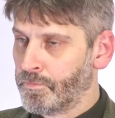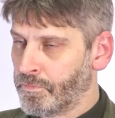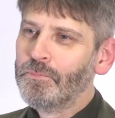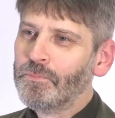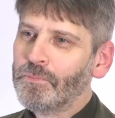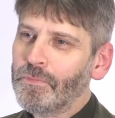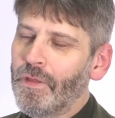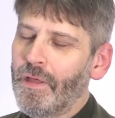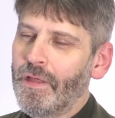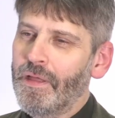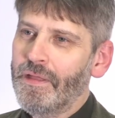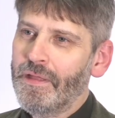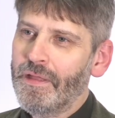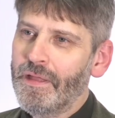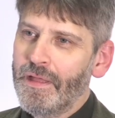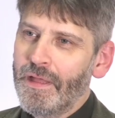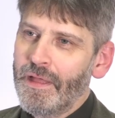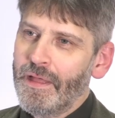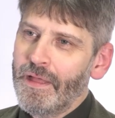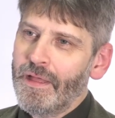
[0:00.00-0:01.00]
A
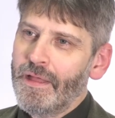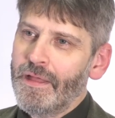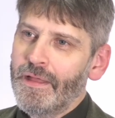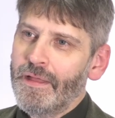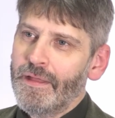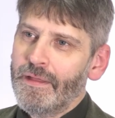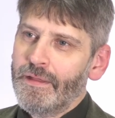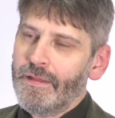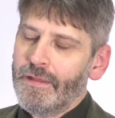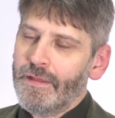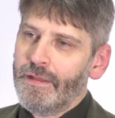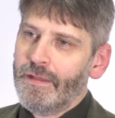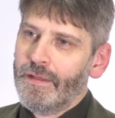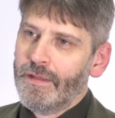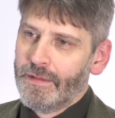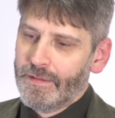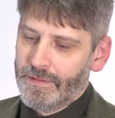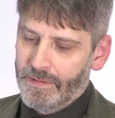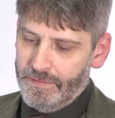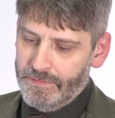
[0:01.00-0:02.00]
coalition is a
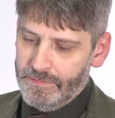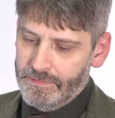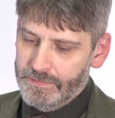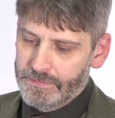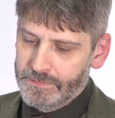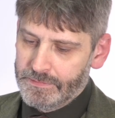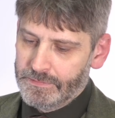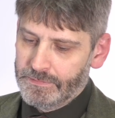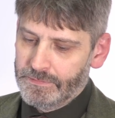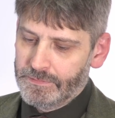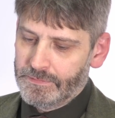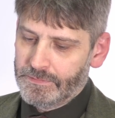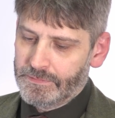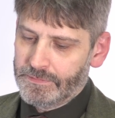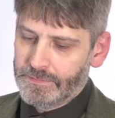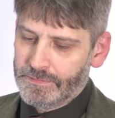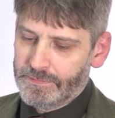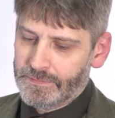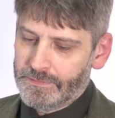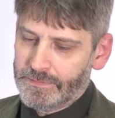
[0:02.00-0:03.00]
possible outcome,
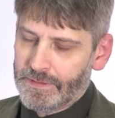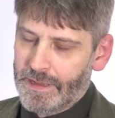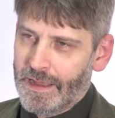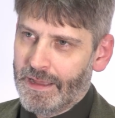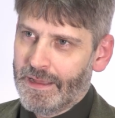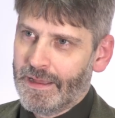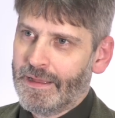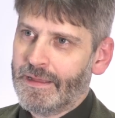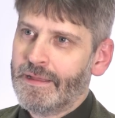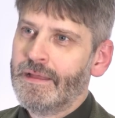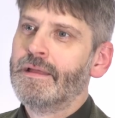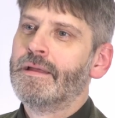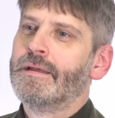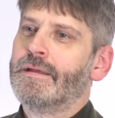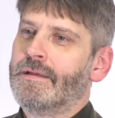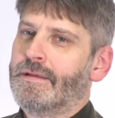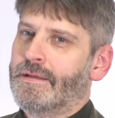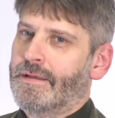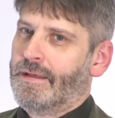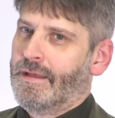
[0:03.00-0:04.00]
and obviously all
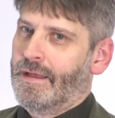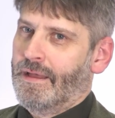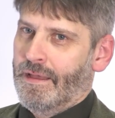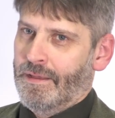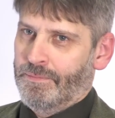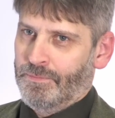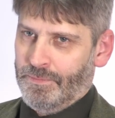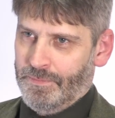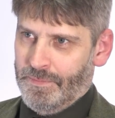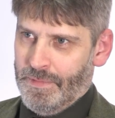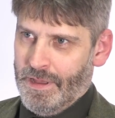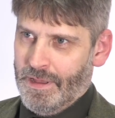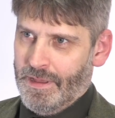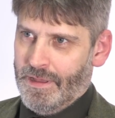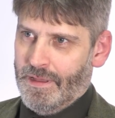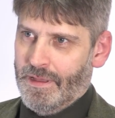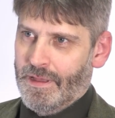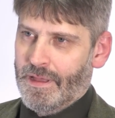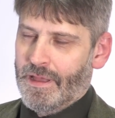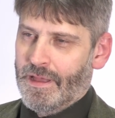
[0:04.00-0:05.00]
candidates will say that they're
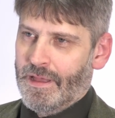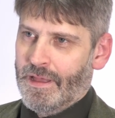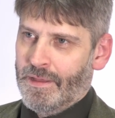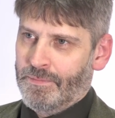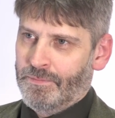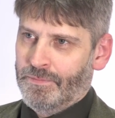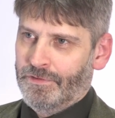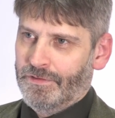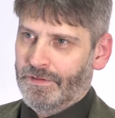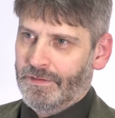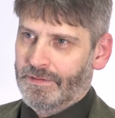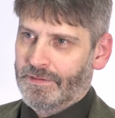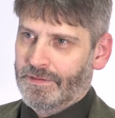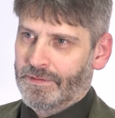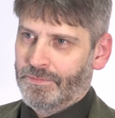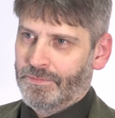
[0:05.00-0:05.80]
focusing on the outright win.